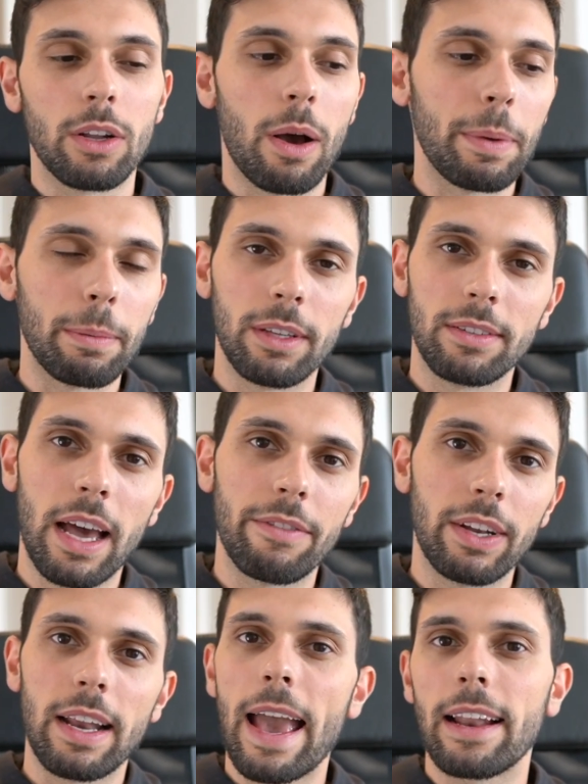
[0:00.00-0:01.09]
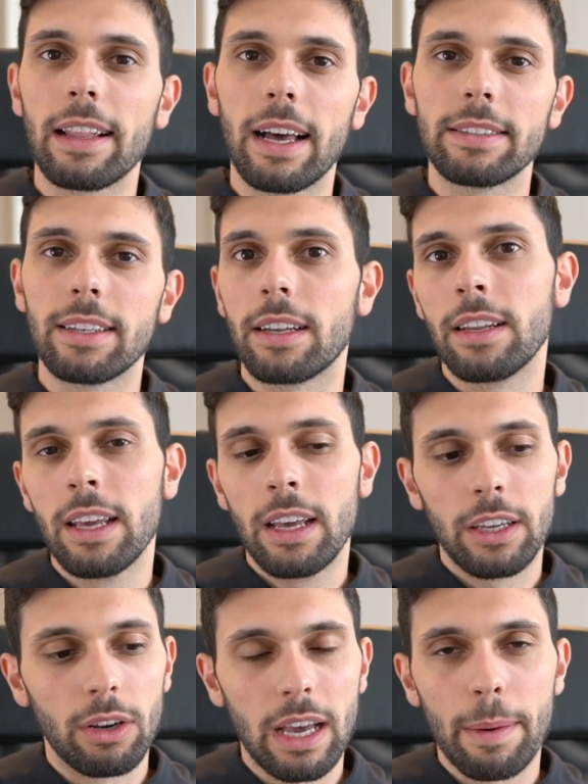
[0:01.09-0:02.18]
I'll be able to dive in and analyze it,
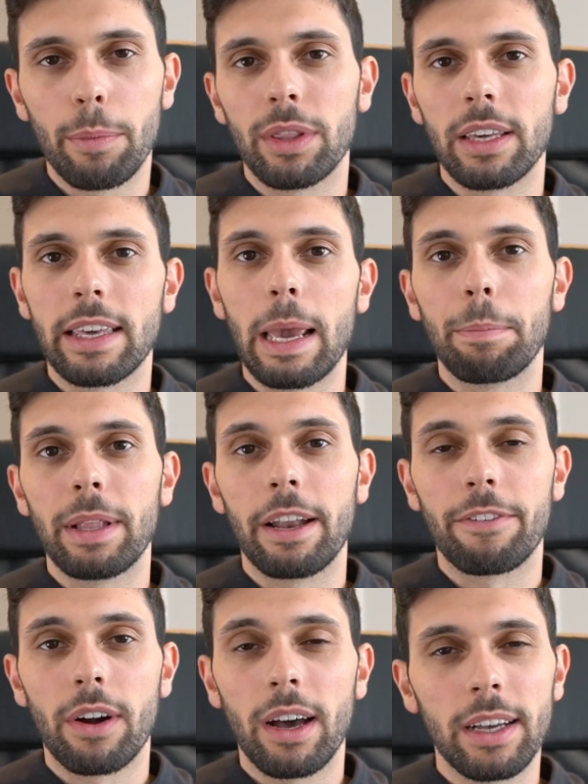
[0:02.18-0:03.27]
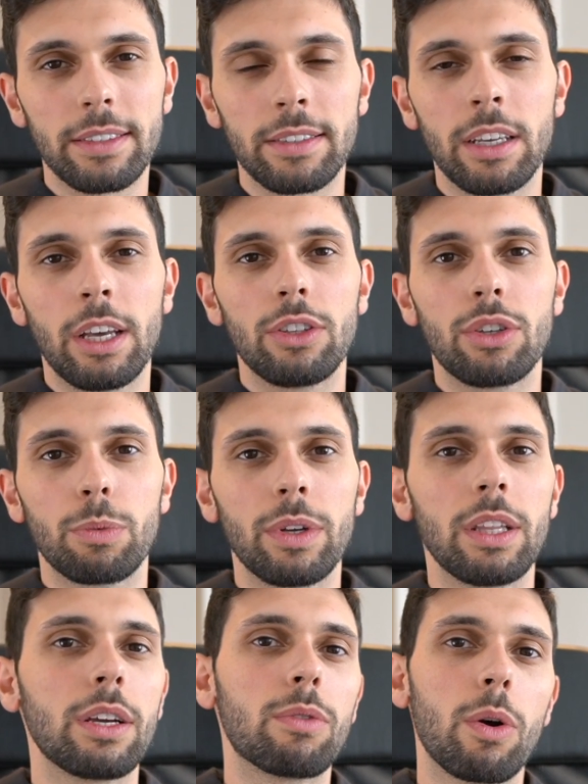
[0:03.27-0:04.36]
come up with a game plan for us to
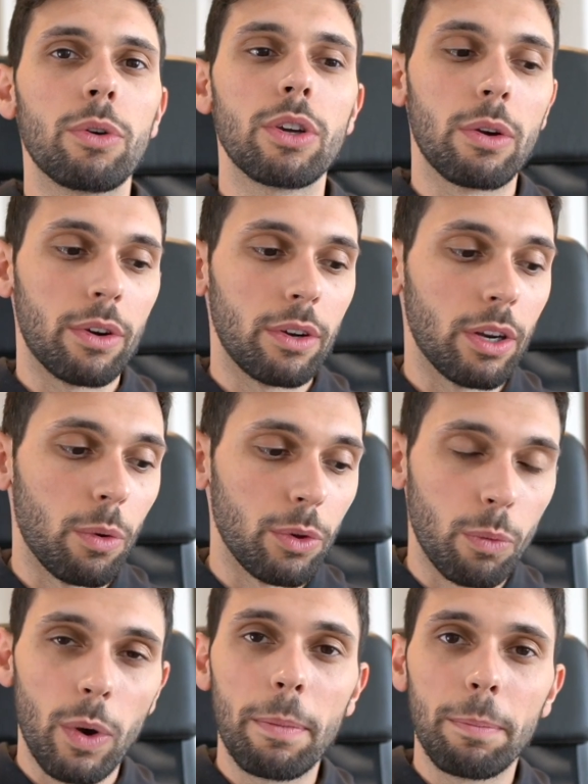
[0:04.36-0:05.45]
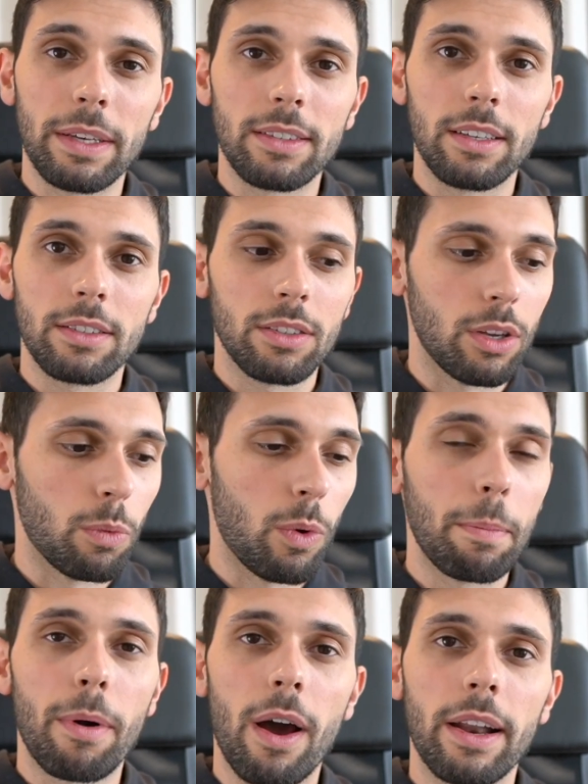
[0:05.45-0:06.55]
really grow your one business, your
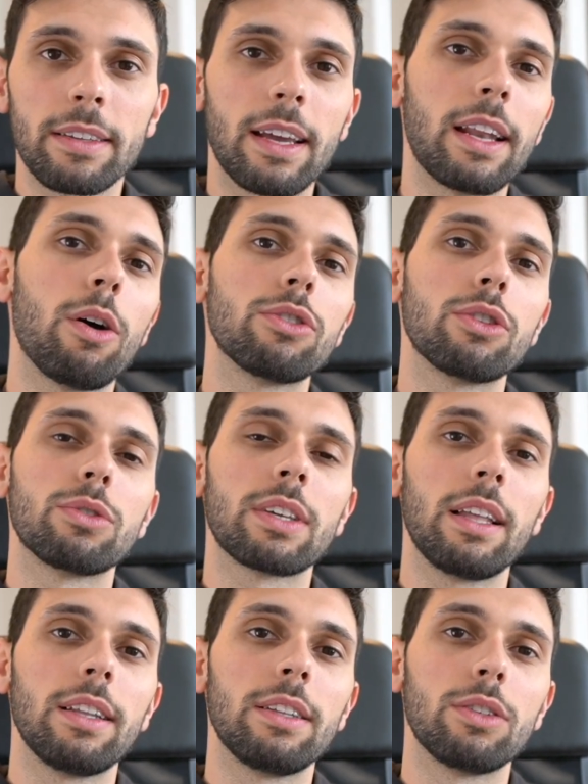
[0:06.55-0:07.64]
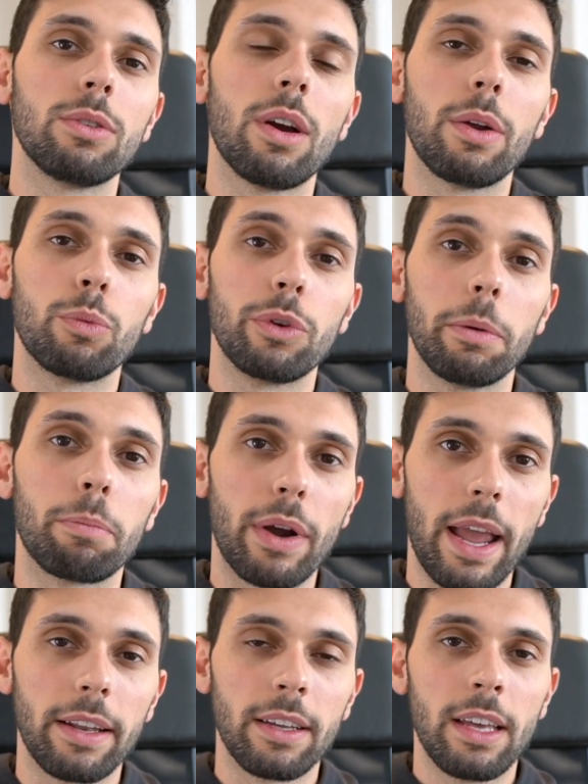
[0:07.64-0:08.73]
one product, and also scale it into a real
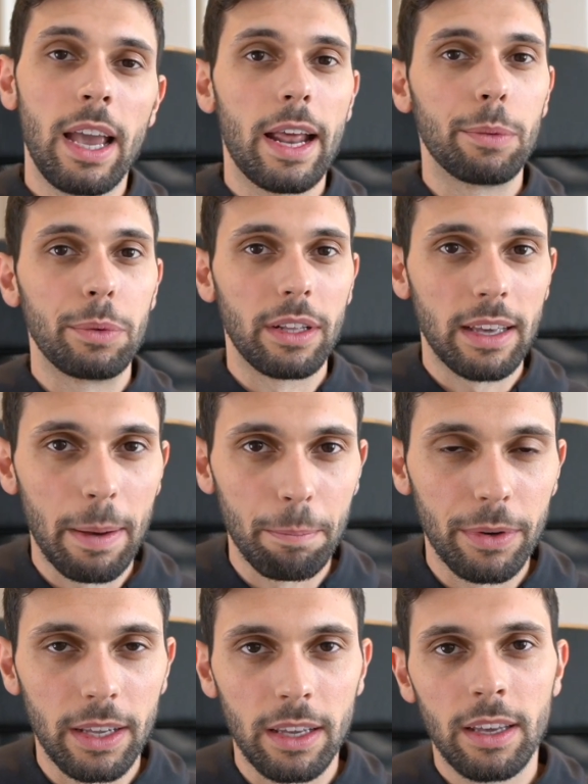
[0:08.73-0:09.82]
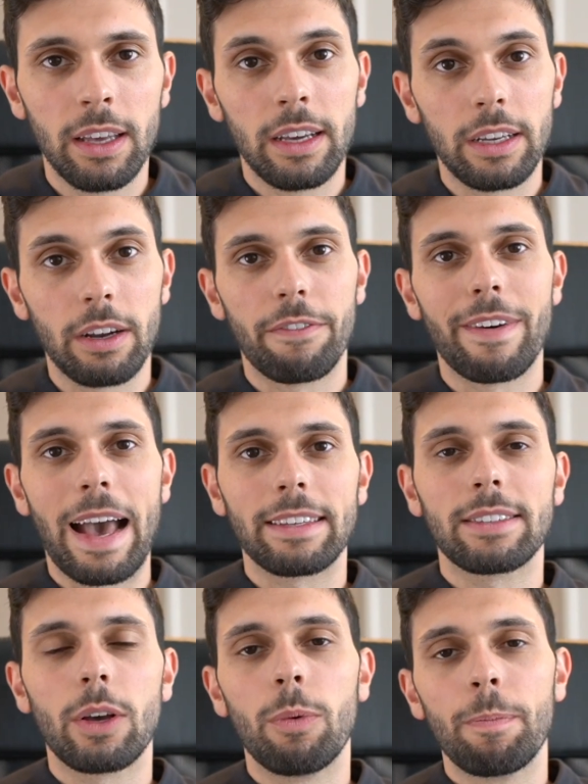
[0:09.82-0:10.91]
brand and a real company, fast.
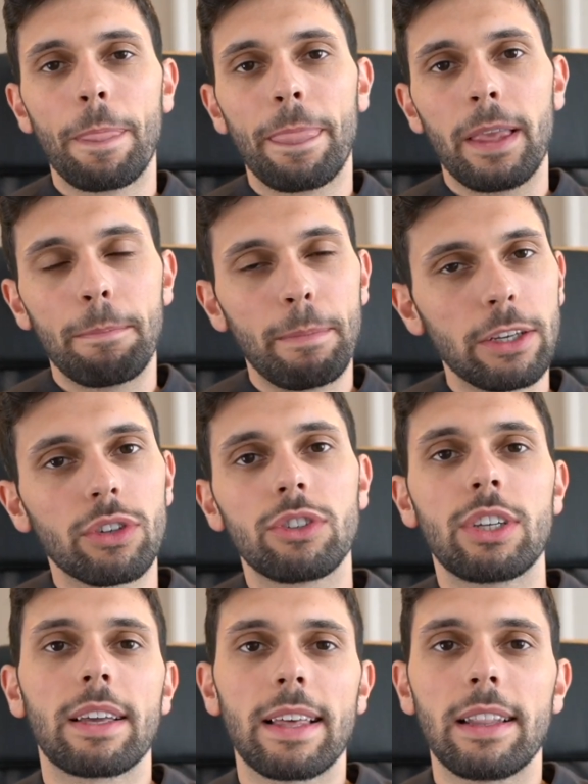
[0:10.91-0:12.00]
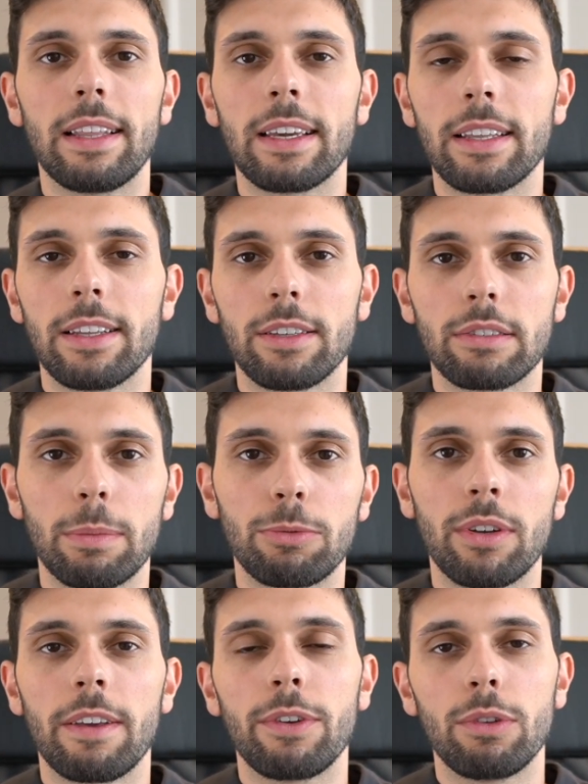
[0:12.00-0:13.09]
So make sure to check that link in the
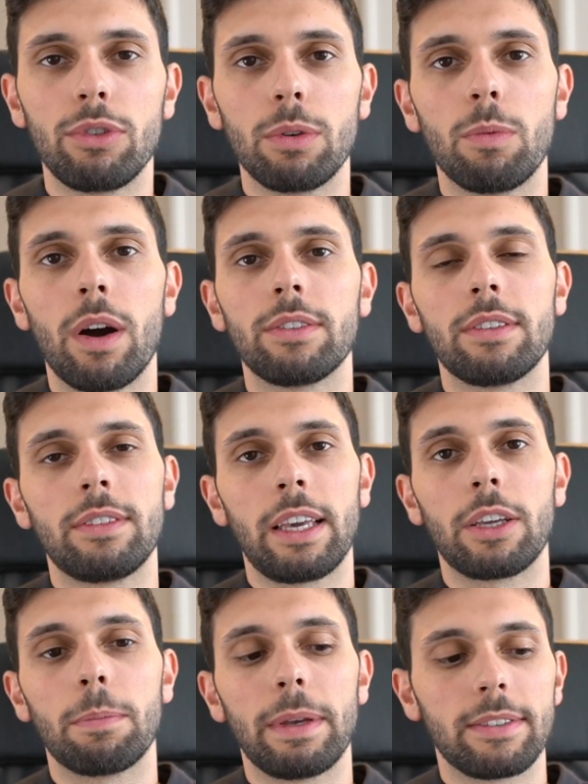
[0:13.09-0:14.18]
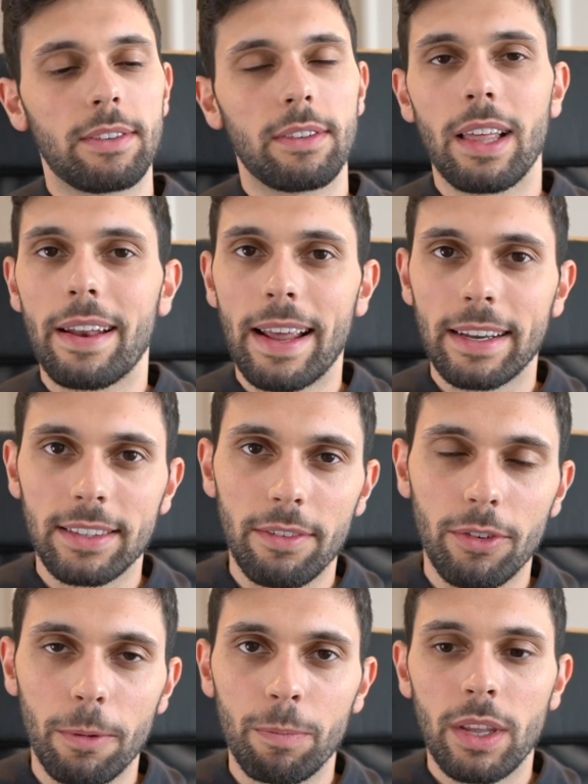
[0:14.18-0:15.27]
description if you do want to take your business to that next
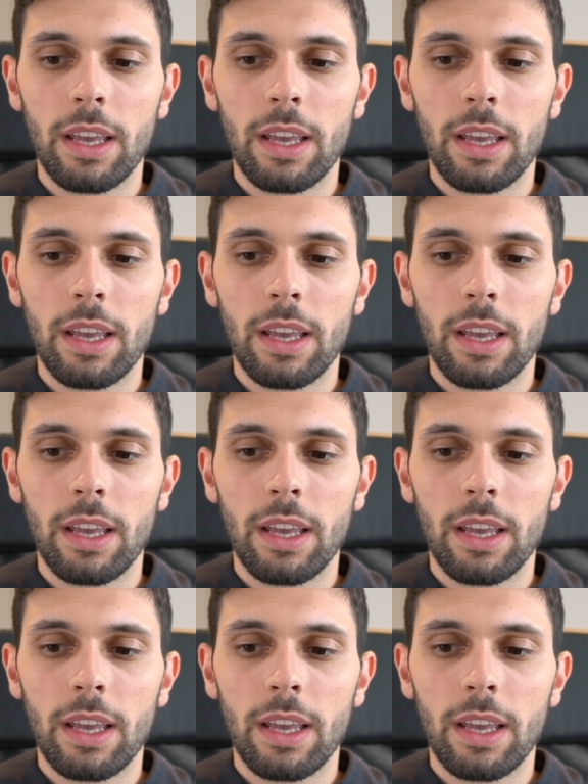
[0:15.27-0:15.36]
level.